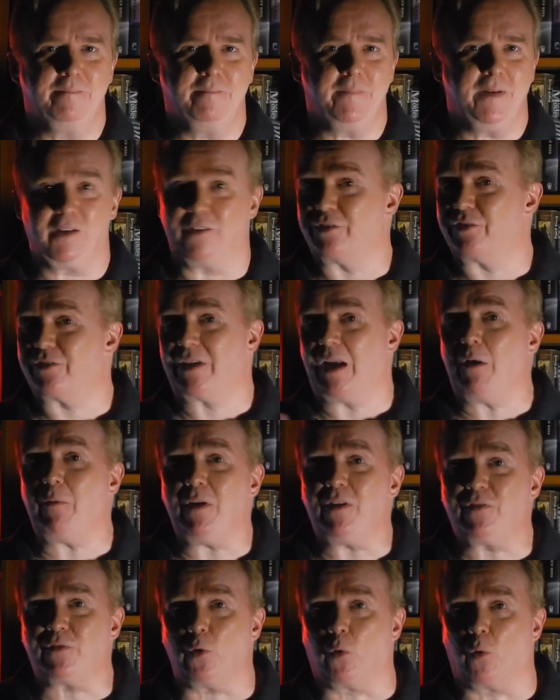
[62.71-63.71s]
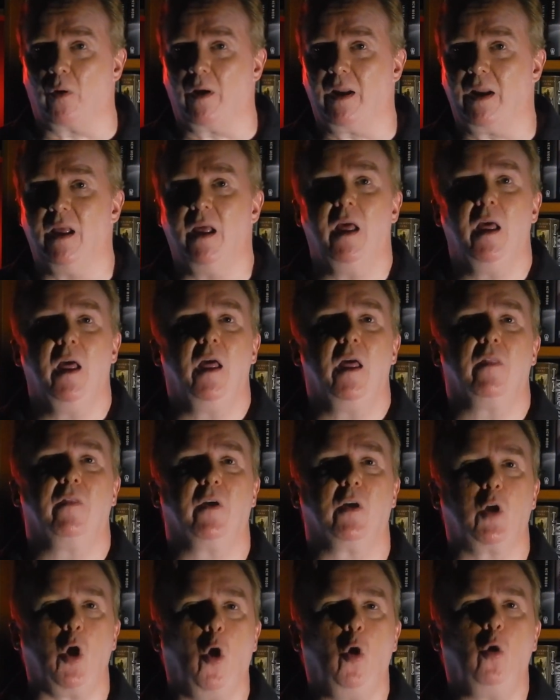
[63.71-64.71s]
In a scary story, the
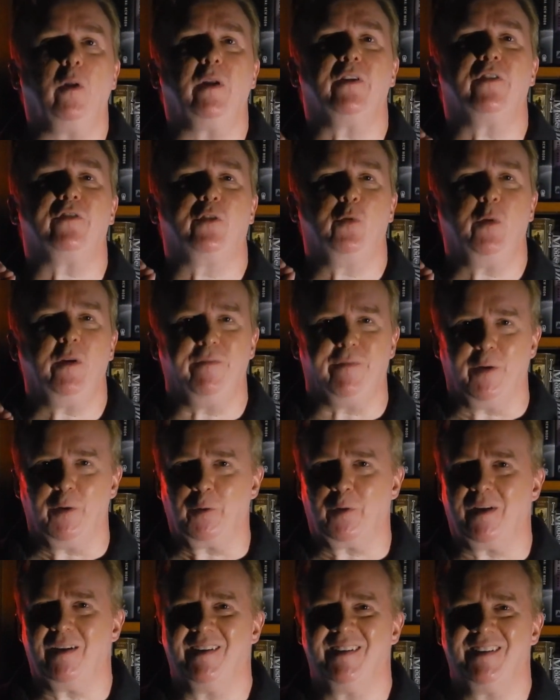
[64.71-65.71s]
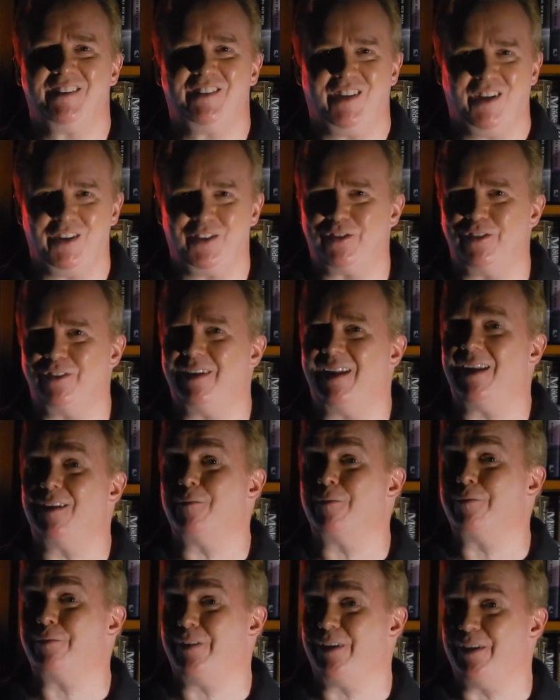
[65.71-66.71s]
goal is to evoke tension
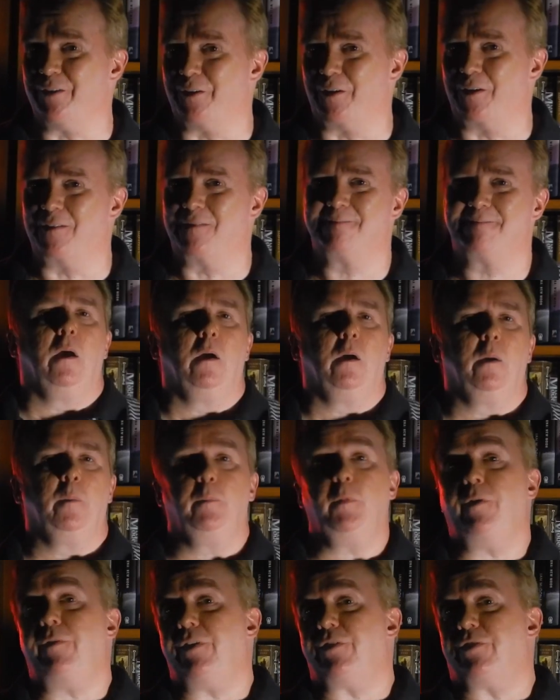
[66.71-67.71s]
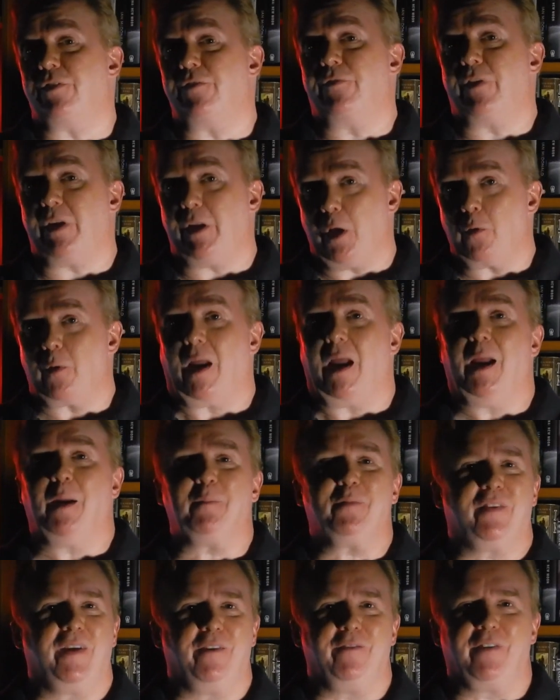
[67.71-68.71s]
and fear. Movies and video
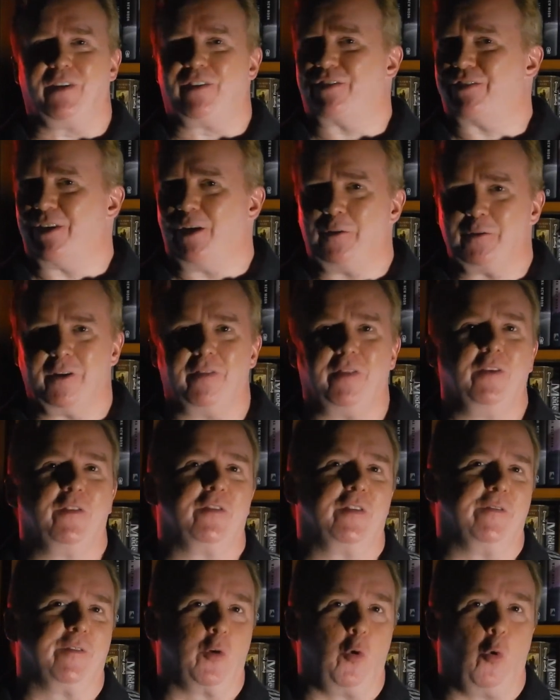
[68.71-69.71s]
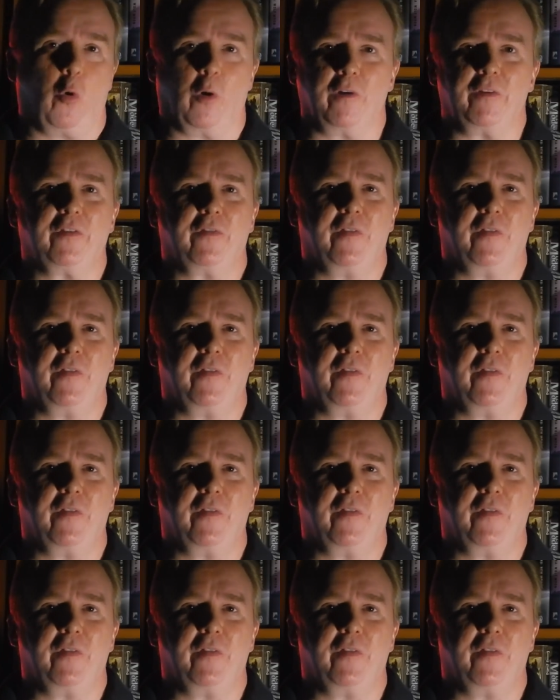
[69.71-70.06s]
games have excelled at this, of course.